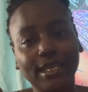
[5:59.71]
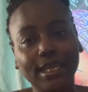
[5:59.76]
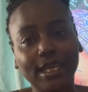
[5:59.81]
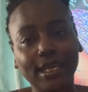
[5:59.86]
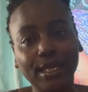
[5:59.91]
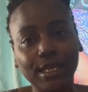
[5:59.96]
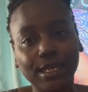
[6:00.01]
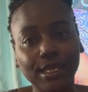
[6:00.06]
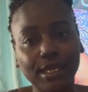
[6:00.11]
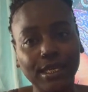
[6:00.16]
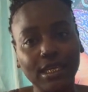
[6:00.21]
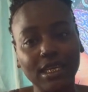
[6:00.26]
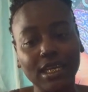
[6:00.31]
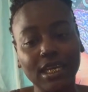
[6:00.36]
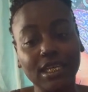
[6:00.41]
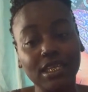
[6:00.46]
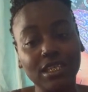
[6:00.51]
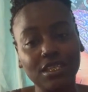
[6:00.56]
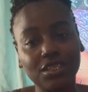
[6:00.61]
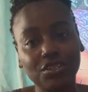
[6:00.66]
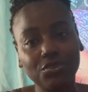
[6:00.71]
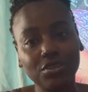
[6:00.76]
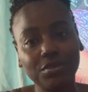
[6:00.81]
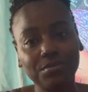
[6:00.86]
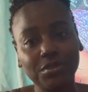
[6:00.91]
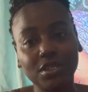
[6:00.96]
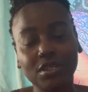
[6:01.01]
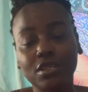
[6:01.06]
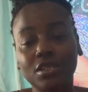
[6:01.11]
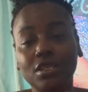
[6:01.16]
that link in that
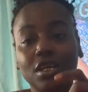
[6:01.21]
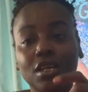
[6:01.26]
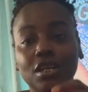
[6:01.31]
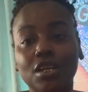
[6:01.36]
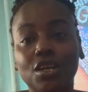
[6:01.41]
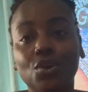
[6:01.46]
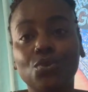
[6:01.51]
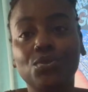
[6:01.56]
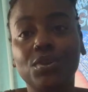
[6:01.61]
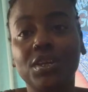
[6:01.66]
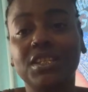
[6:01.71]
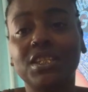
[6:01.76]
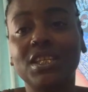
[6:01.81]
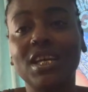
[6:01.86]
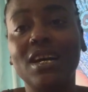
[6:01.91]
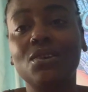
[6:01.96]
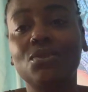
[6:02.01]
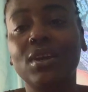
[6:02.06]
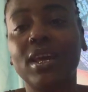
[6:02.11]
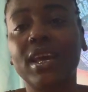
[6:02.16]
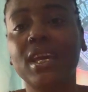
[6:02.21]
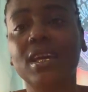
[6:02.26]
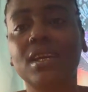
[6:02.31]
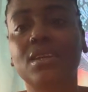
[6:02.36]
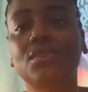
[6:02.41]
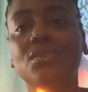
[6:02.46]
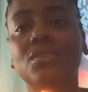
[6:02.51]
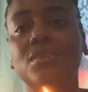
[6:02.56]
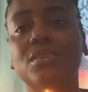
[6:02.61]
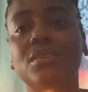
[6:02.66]
description. Go get y'all
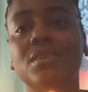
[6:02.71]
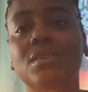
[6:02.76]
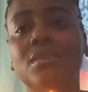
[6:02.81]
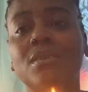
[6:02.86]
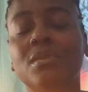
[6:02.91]
candles.